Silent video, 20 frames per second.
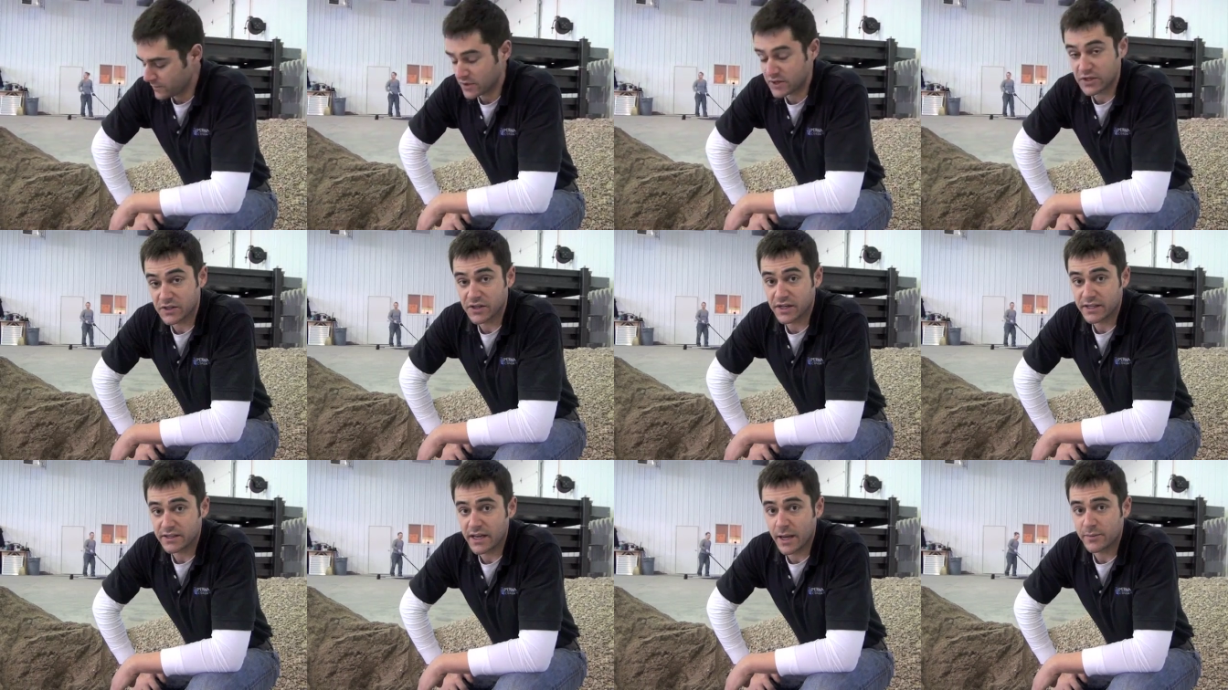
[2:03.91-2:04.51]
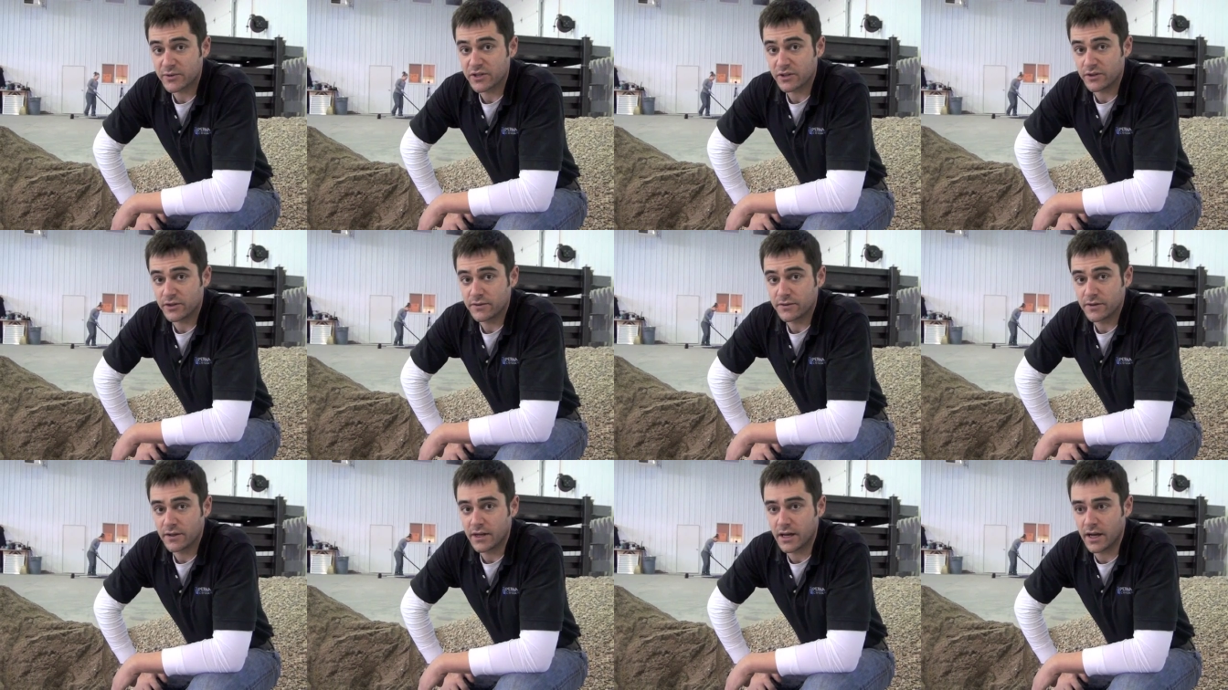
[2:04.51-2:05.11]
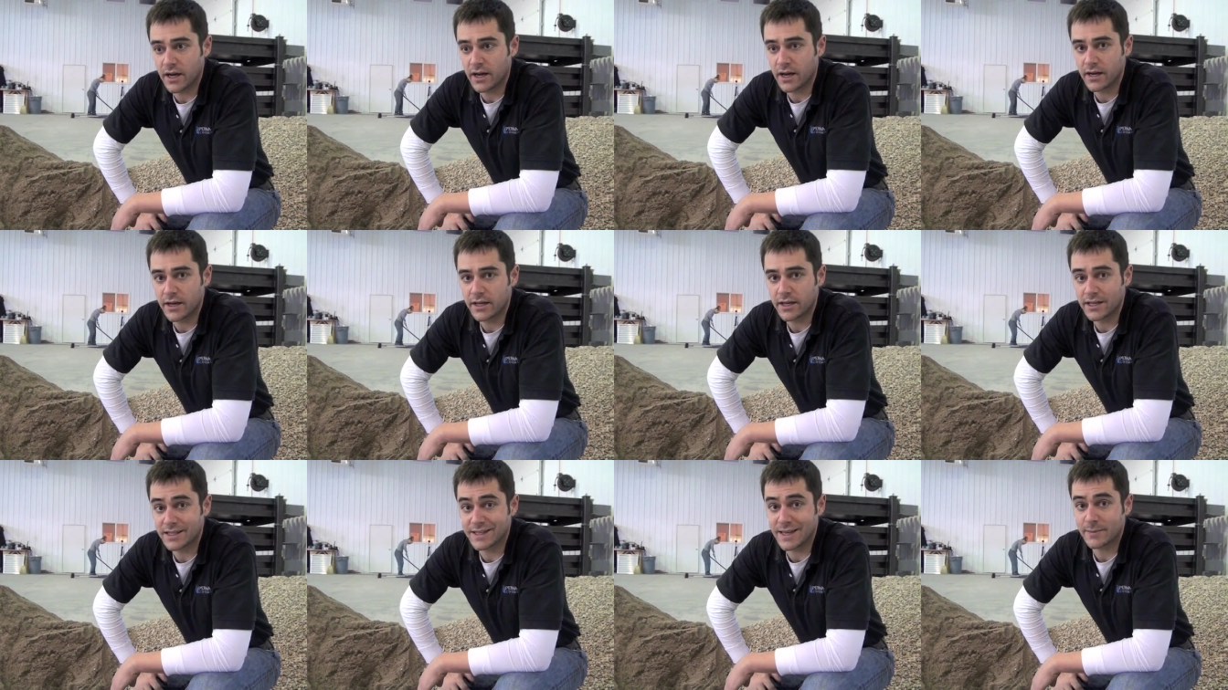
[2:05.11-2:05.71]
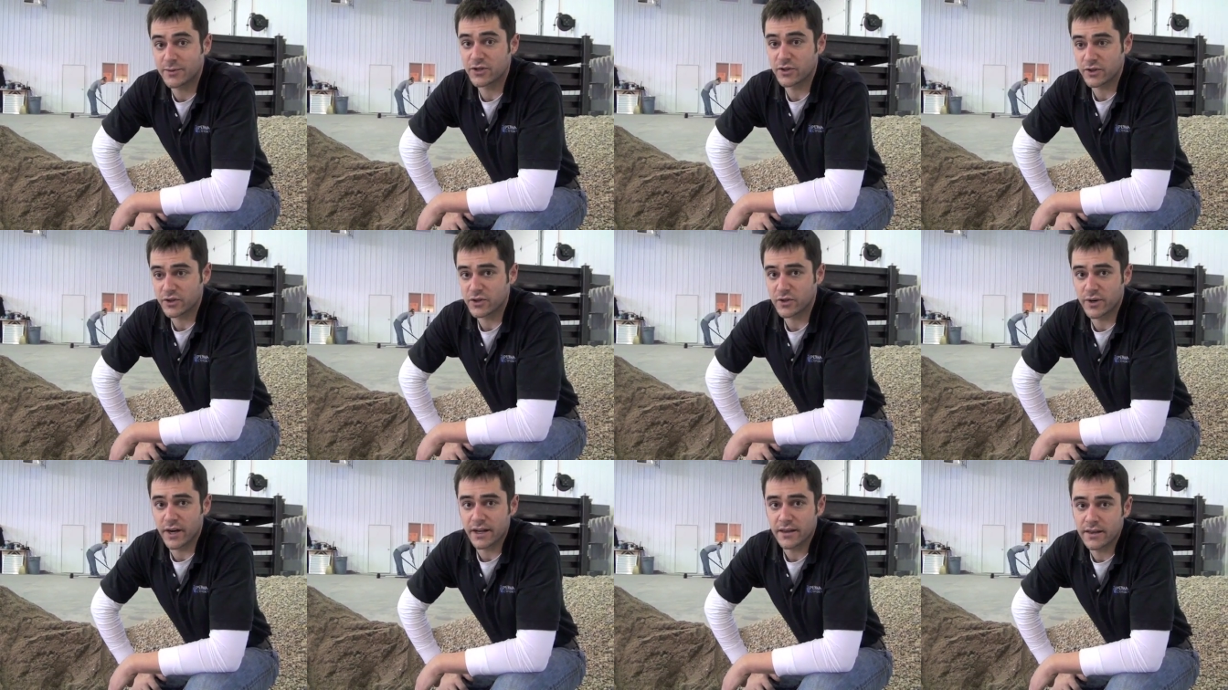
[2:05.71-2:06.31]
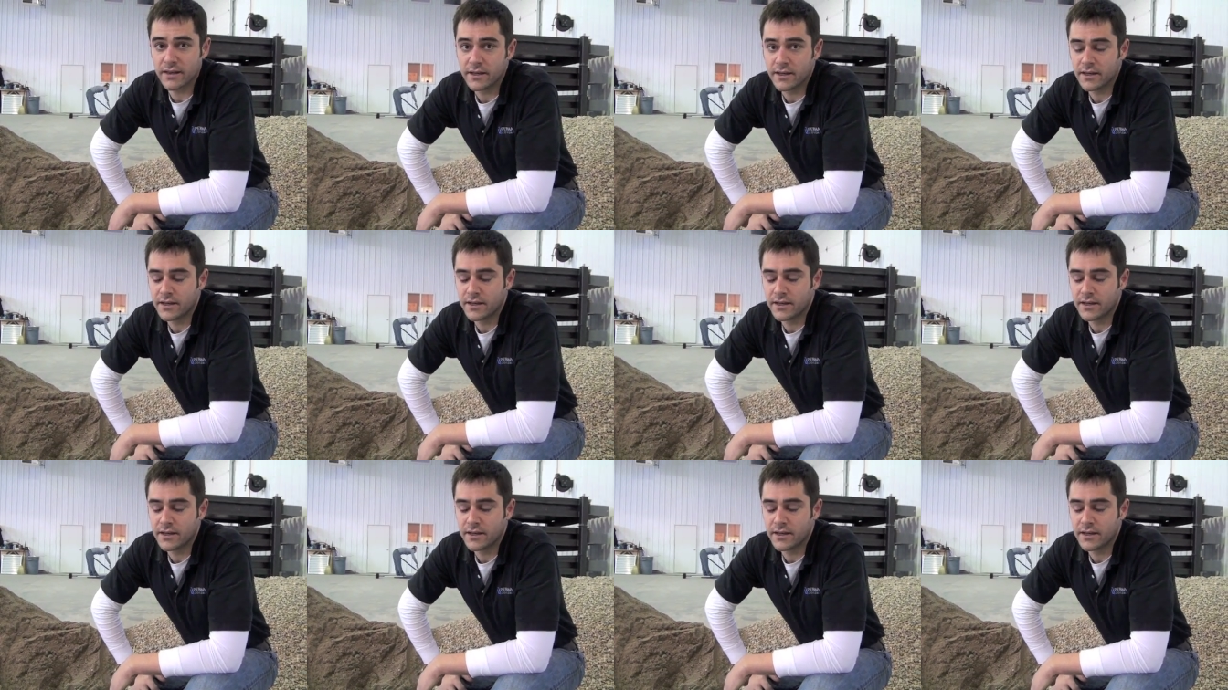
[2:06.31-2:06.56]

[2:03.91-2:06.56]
which is an exceptional, uh, exceptional strength.